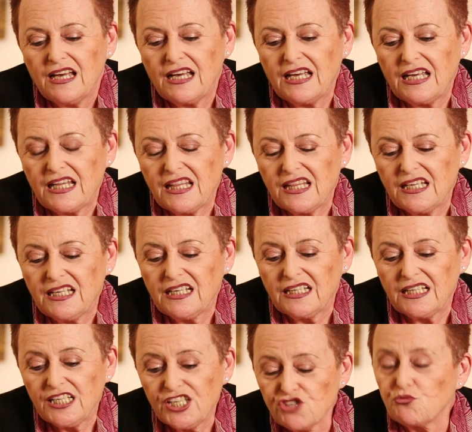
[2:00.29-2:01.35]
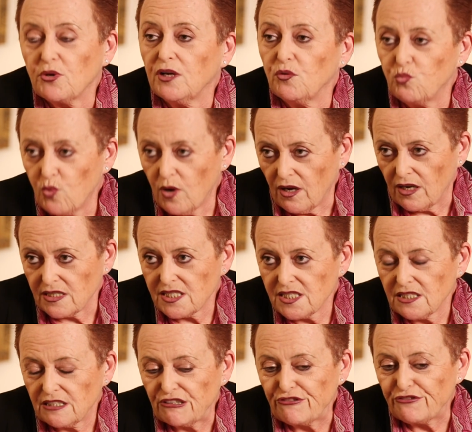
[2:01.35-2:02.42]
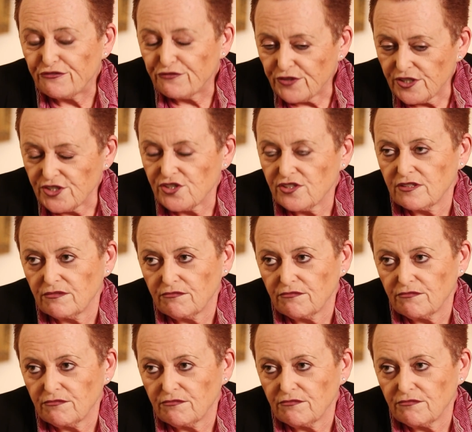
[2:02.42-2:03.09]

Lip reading: And Israel was the first